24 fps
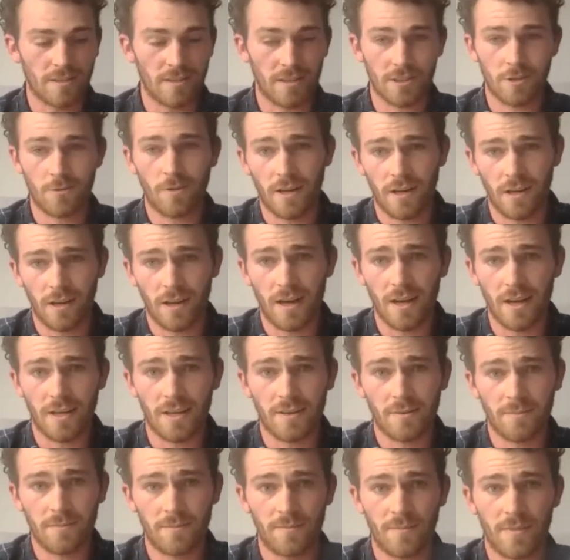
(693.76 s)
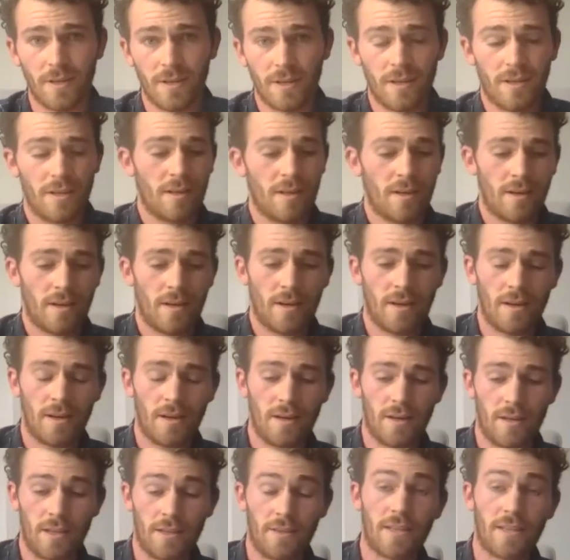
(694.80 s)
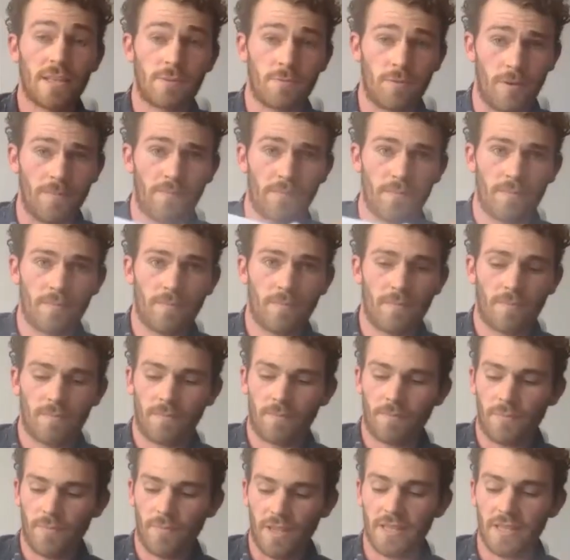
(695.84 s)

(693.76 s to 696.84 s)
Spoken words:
It's quite light in this one, but